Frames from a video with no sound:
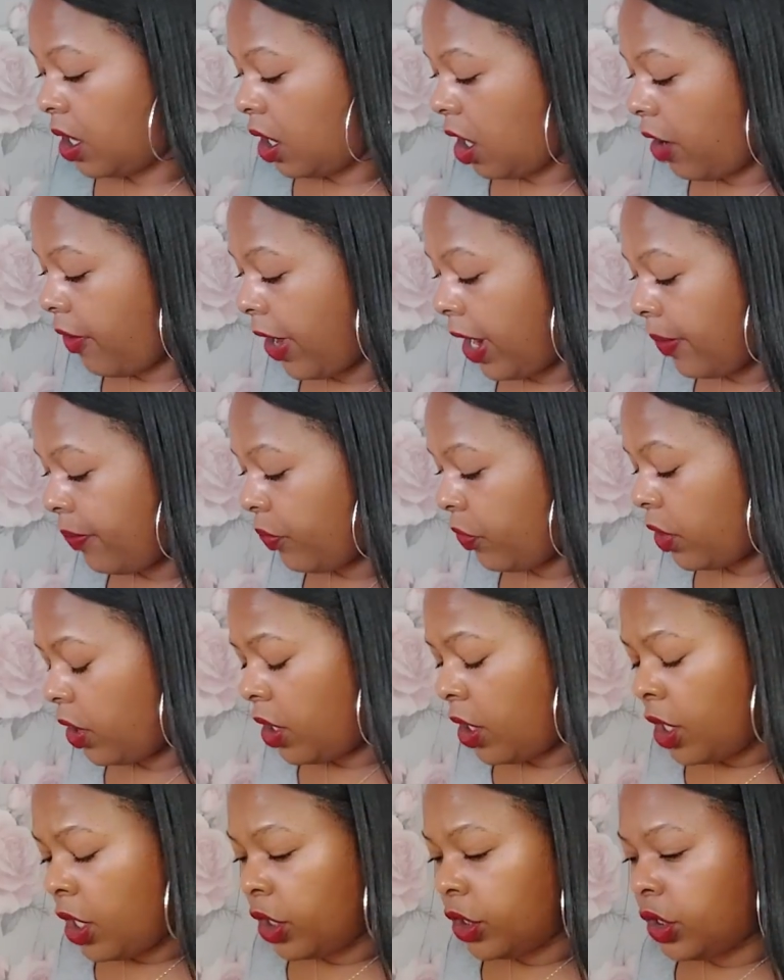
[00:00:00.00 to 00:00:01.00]
All right.
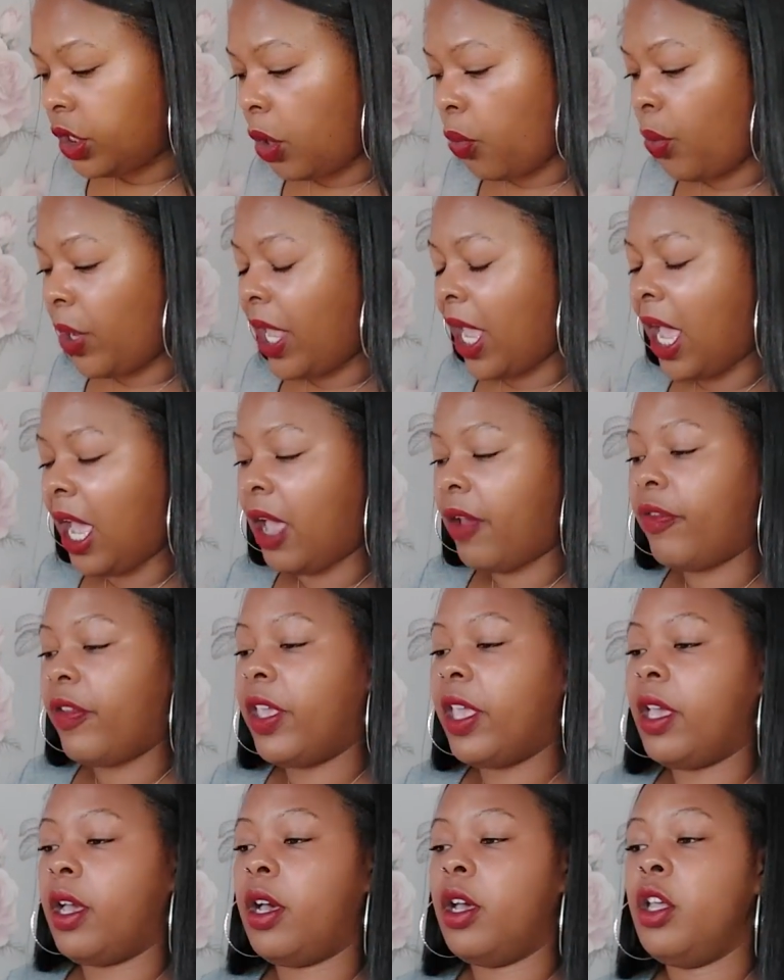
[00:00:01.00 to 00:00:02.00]
So we have
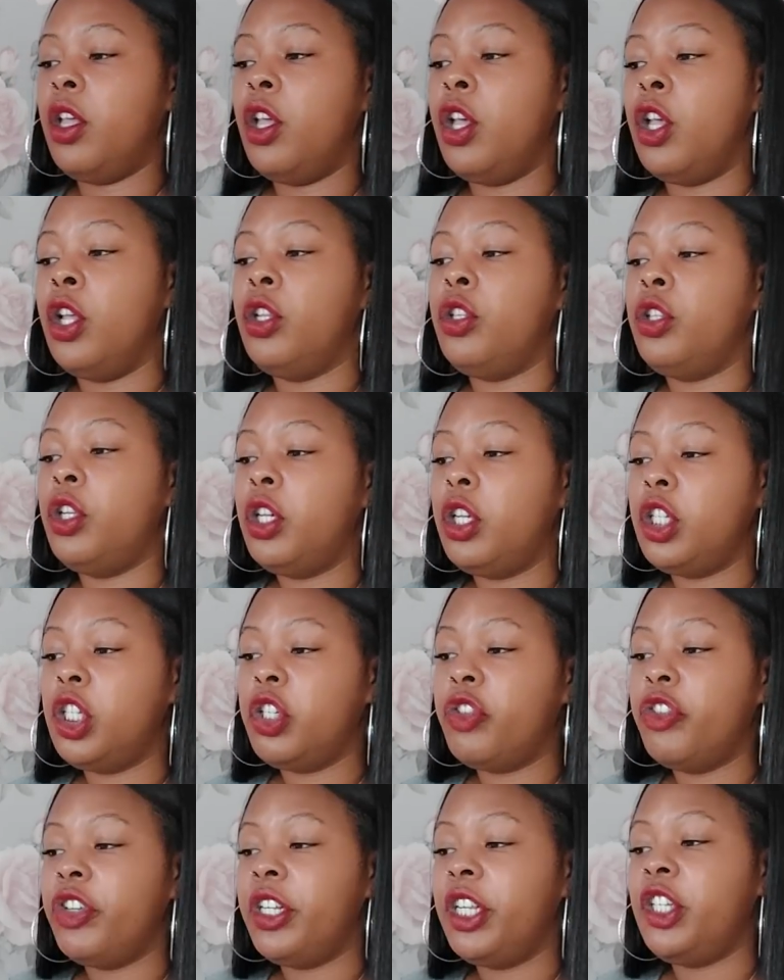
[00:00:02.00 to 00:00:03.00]
here,
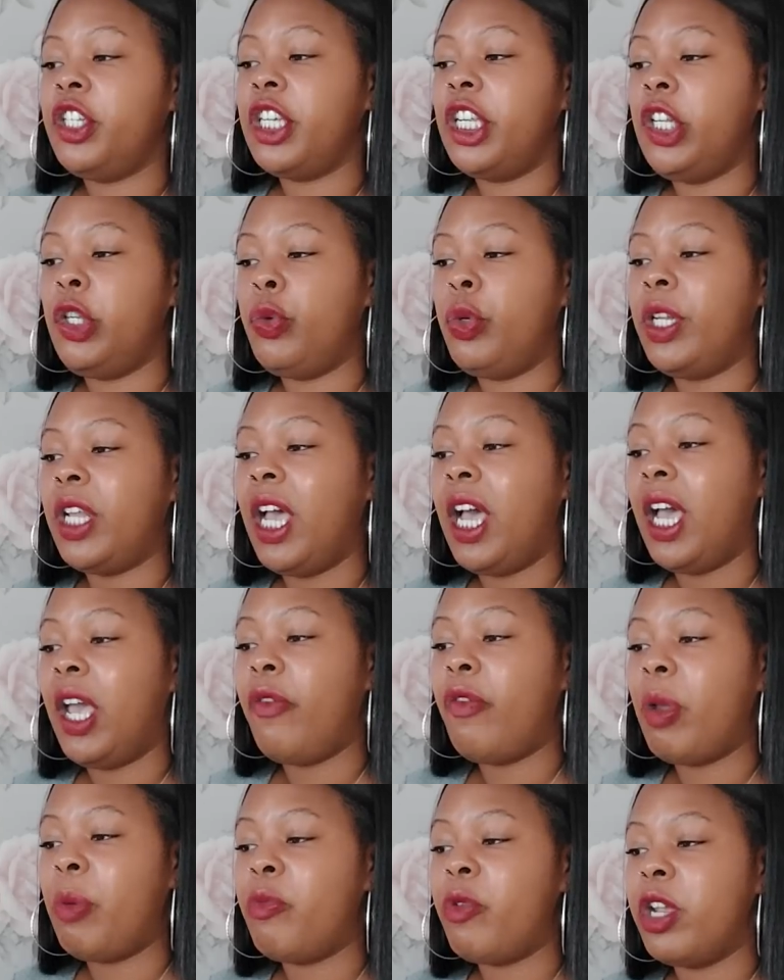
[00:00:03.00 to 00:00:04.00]
nurturing a genuine high
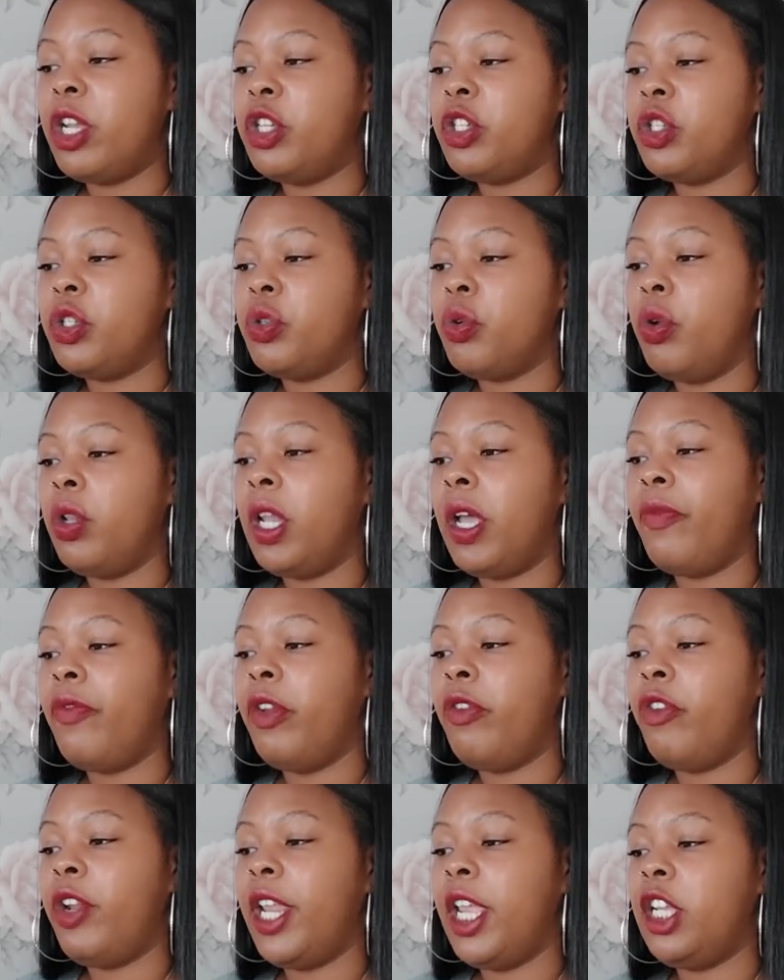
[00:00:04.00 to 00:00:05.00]
vibrational love
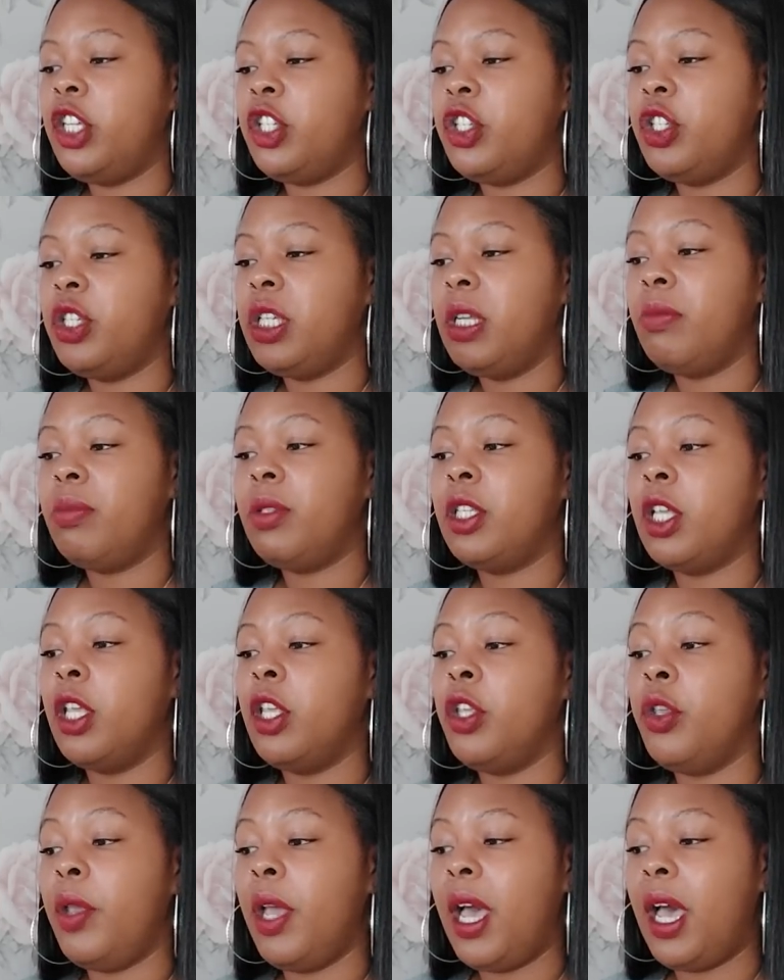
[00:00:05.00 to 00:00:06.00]
in relationships
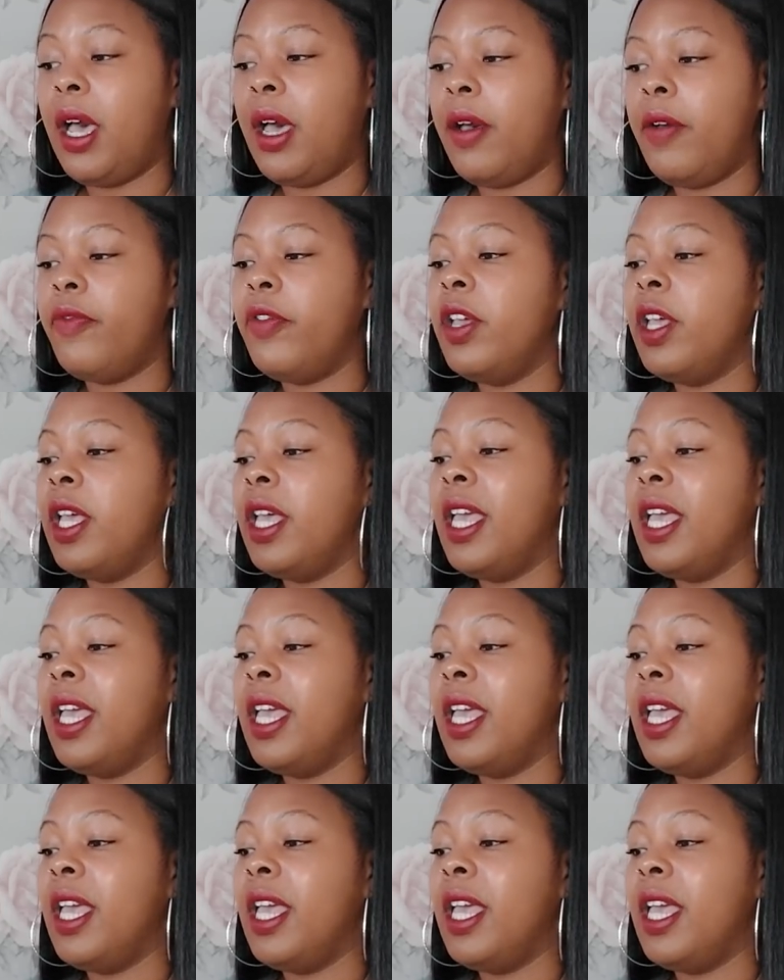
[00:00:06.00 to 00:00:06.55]
you have